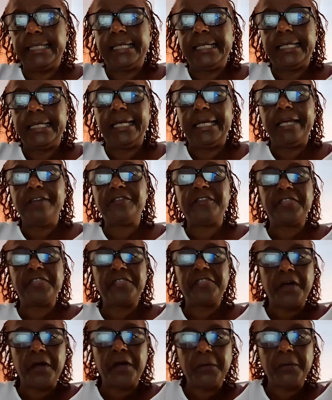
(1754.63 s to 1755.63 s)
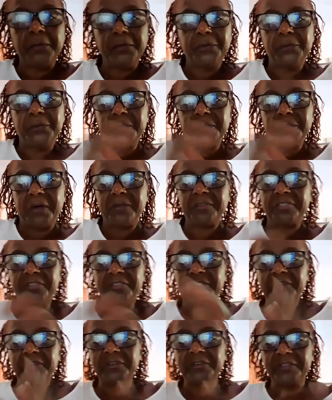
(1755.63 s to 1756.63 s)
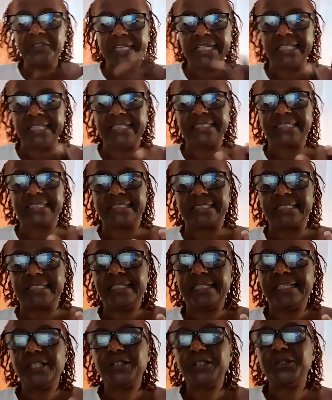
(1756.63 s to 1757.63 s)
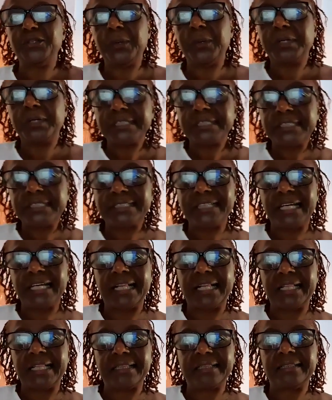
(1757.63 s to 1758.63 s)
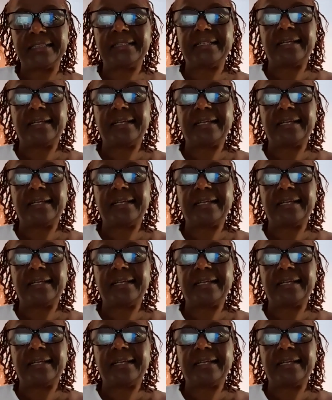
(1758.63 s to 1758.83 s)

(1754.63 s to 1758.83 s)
Even though you're going through these, you are still